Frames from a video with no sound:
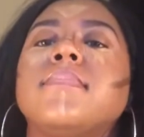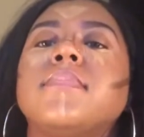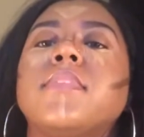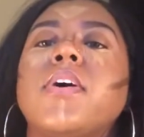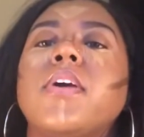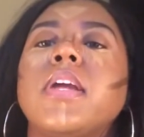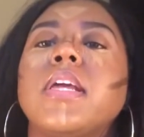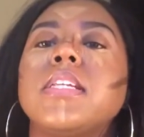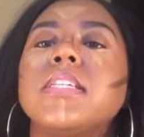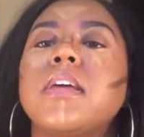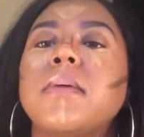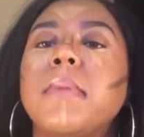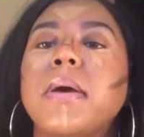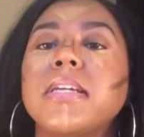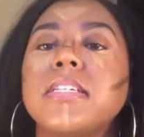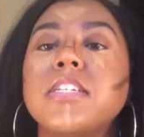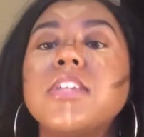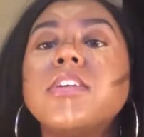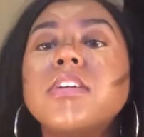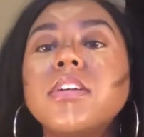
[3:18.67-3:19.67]
are
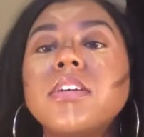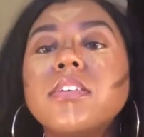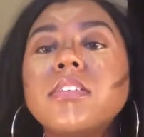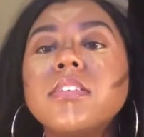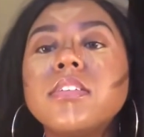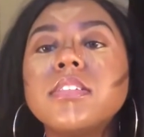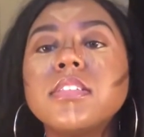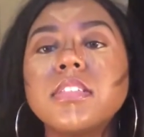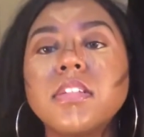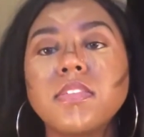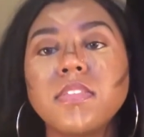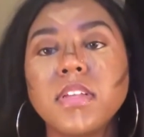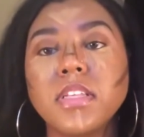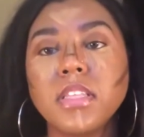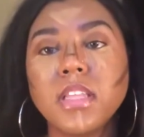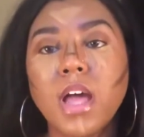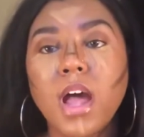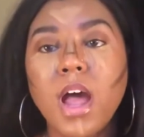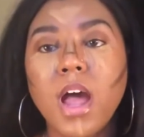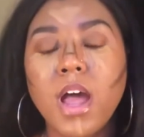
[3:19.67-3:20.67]
antibacterial and stuff like
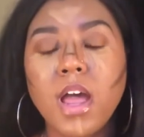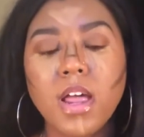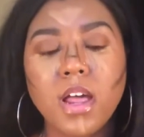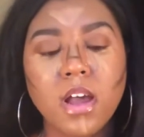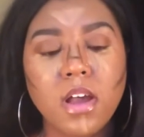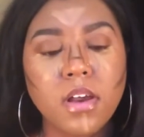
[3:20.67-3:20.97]
that.